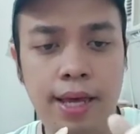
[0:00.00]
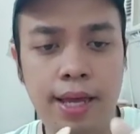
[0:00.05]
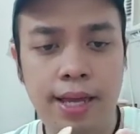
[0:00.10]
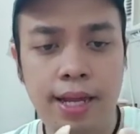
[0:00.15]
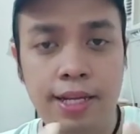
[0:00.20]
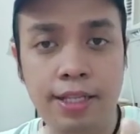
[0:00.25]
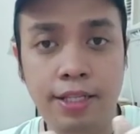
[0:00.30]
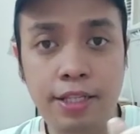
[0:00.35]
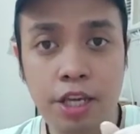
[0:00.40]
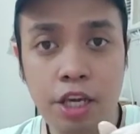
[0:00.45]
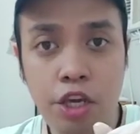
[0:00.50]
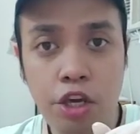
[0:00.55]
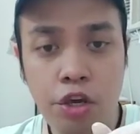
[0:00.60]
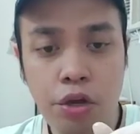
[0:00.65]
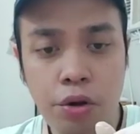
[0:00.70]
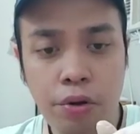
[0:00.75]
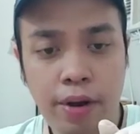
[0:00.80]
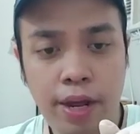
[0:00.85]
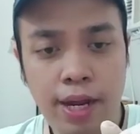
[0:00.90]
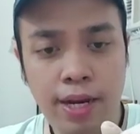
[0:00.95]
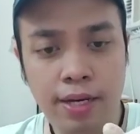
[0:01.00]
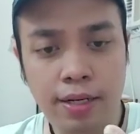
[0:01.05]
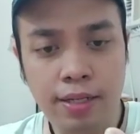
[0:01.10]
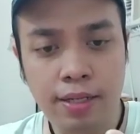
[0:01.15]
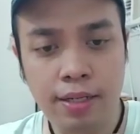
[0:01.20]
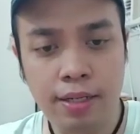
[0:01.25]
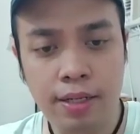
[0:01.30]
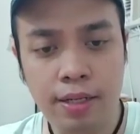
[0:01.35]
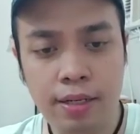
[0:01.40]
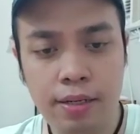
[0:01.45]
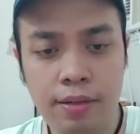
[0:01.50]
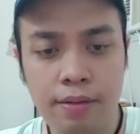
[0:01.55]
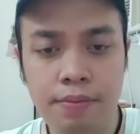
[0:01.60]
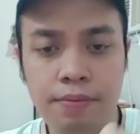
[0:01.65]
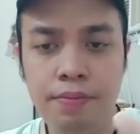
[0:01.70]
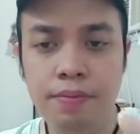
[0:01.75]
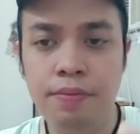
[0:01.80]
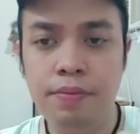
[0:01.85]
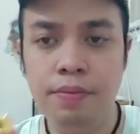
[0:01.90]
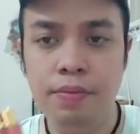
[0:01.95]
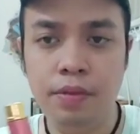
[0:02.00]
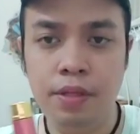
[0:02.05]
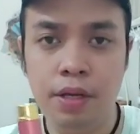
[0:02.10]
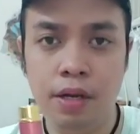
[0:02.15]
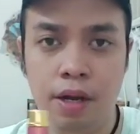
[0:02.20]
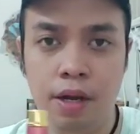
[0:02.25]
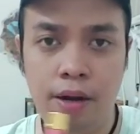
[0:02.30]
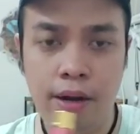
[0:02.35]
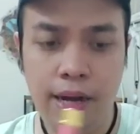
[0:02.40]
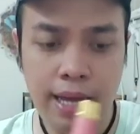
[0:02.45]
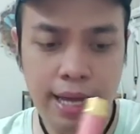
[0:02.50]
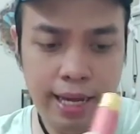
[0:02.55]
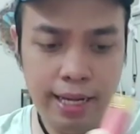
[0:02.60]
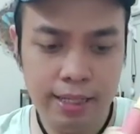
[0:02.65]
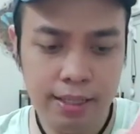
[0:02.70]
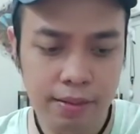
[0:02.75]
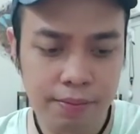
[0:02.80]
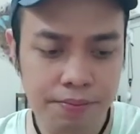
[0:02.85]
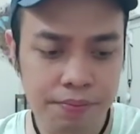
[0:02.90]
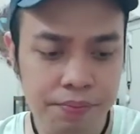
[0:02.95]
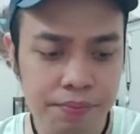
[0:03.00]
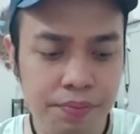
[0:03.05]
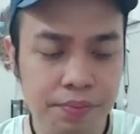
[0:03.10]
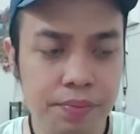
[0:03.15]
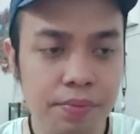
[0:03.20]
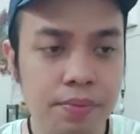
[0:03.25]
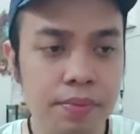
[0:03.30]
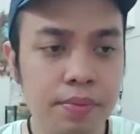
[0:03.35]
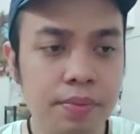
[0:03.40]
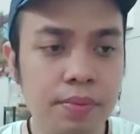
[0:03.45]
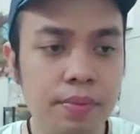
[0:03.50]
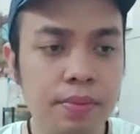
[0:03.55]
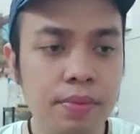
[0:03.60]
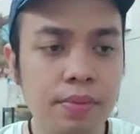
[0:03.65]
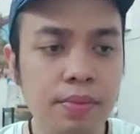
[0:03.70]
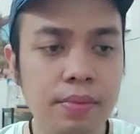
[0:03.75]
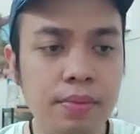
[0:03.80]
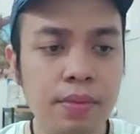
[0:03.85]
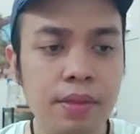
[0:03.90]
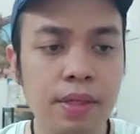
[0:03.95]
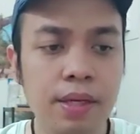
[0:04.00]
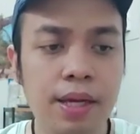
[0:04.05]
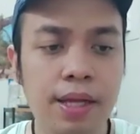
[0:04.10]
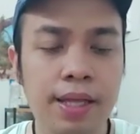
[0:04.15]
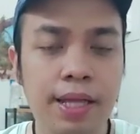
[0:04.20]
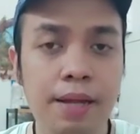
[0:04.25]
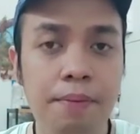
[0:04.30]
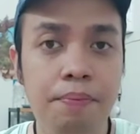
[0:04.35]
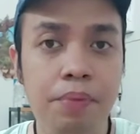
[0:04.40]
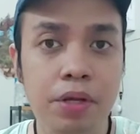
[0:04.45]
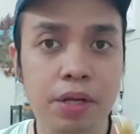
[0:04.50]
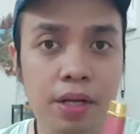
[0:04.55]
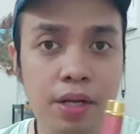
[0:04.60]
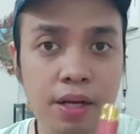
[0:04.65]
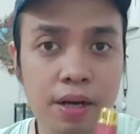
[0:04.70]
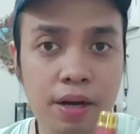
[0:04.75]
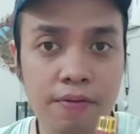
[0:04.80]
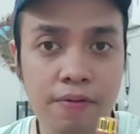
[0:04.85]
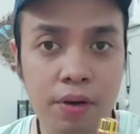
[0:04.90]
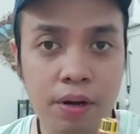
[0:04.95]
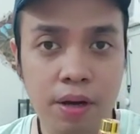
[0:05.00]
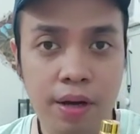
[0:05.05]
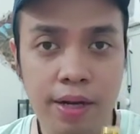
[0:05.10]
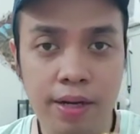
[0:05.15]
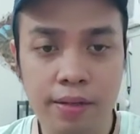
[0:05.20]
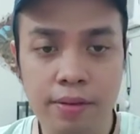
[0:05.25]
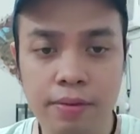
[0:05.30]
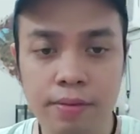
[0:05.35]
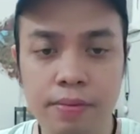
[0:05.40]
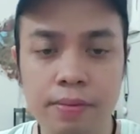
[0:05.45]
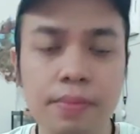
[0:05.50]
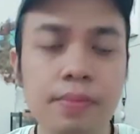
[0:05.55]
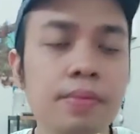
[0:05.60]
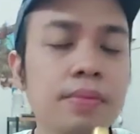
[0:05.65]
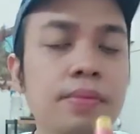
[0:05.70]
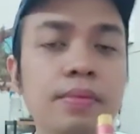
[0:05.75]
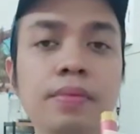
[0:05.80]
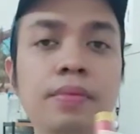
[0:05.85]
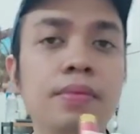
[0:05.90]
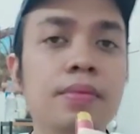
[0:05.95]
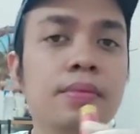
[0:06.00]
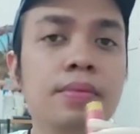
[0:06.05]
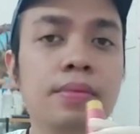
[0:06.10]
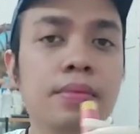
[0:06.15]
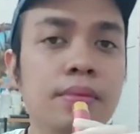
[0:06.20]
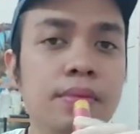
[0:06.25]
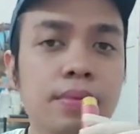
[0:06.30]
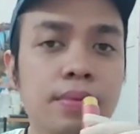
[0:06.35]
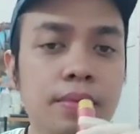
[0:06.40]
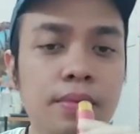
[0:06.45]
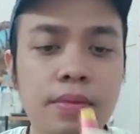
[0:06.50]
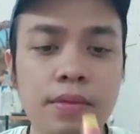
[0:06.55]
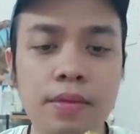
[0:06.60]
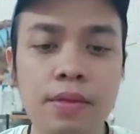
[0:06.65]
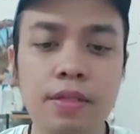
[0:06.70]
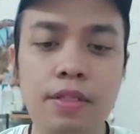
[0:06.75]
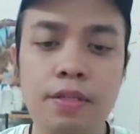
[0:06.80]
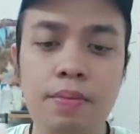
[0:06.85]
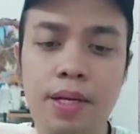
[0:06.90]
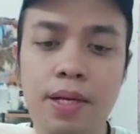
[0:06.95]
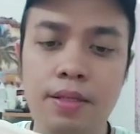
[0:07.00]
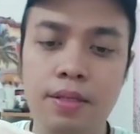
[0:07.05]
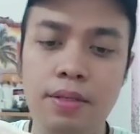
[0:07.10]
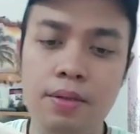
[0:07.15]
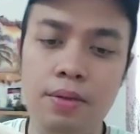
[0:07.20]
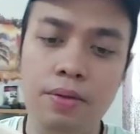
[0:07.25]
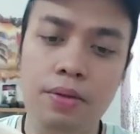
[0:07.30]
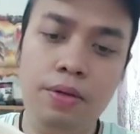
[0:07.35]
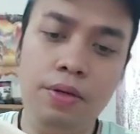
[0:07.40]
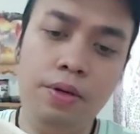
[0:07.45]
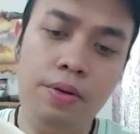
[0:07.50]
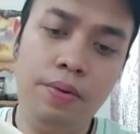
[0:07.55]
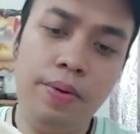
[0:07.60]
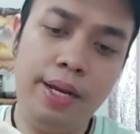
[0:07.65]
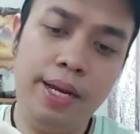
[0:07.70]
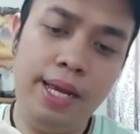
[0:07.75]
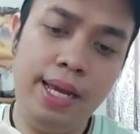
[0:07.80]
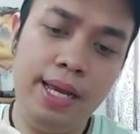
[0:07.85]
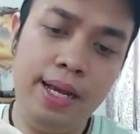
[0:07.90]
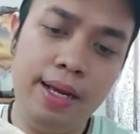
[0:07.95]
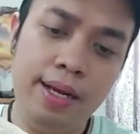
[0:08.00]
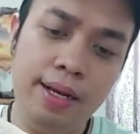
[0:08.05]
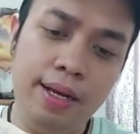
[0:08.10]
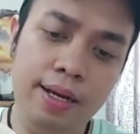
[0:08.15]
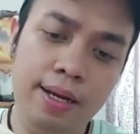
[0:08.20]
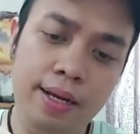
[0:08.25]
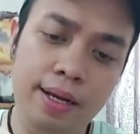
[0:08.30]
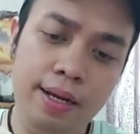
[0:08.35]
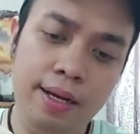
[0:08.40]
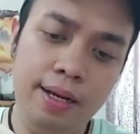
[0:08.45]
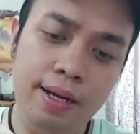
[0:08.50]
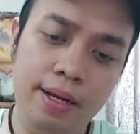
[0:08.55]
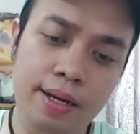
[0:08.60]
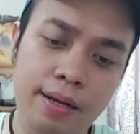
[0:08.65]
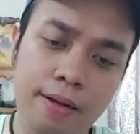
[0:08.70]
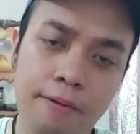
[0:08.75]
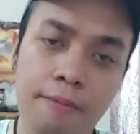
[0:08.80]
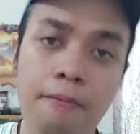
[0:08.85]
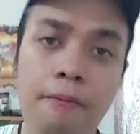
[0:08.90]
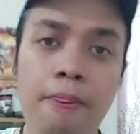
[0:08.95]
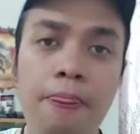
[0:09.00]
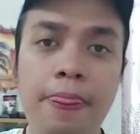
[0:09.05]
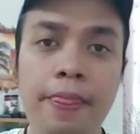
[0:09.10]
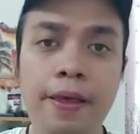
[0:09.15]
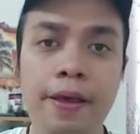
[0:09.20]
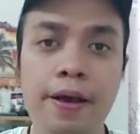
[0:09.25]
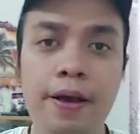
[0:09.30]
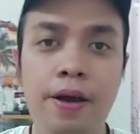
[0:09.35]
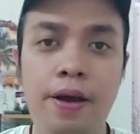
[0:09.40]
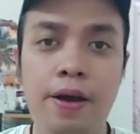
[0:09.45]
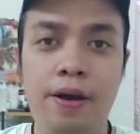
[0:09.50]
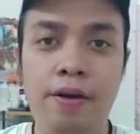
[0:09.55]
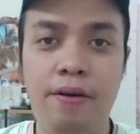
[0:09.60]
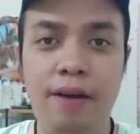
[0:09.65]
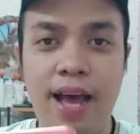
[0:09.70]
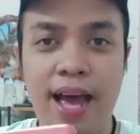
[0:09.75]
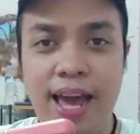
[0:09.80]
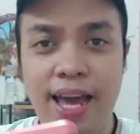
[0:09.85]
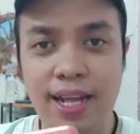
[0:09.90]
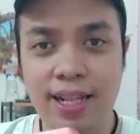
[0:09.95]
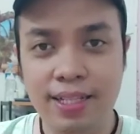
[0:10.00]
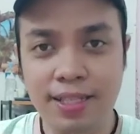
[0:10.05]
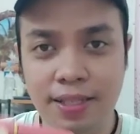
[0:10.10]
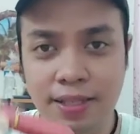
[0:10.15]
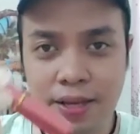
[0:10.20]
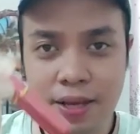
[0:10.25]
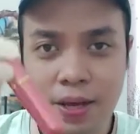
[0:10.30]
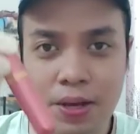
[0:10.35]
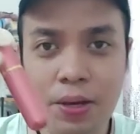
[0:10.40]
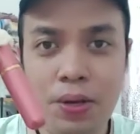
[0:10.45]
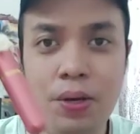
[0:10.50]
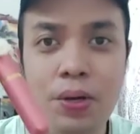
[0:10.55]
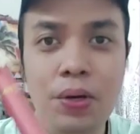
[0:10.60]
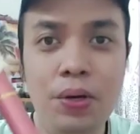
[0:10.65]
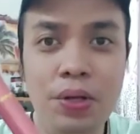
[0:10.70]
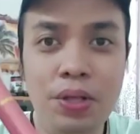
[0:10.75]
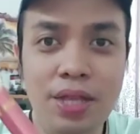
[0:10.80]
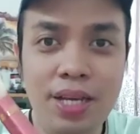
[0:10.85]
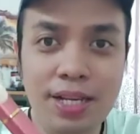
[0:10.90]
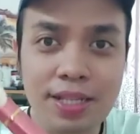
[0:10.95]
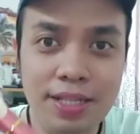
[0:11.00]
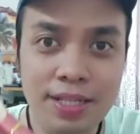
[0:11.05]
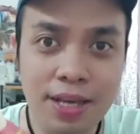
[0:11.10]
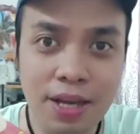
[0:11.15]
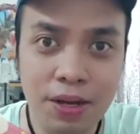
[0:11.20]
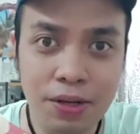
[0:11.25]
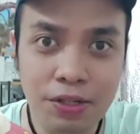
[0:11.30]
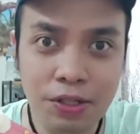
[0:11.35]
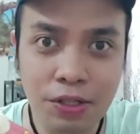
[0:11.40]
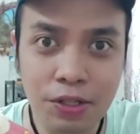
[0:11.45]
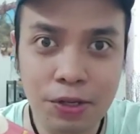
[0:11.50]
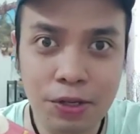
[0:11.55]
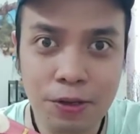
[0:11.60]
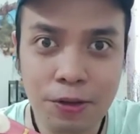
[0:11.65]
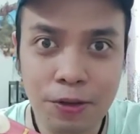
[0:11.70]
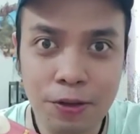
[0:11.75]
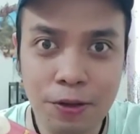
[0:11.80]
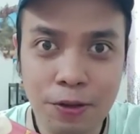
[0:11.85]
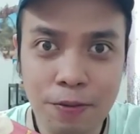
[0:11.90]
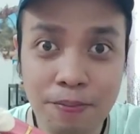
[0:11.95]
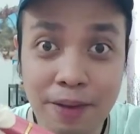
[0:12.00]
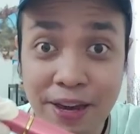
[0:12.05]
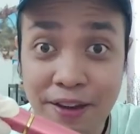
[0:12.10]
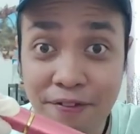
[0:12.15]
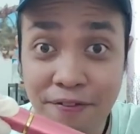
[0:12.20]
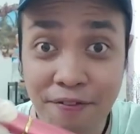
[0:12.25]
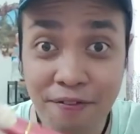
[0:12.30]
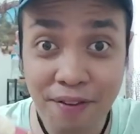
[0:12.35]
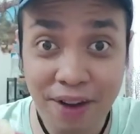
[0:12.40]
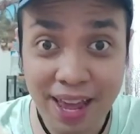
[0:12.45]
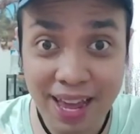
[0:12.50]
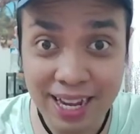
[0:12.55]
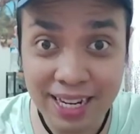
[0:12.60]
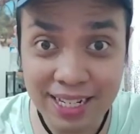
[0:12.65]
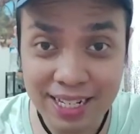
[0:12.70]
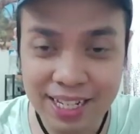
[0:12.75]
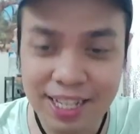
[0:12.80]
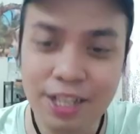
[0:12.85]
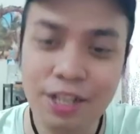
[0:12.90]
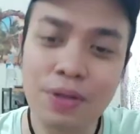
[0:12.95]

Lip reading: and then secure it. Alright, then put the cover on. It smells so good already. Alright, so this goes to my friend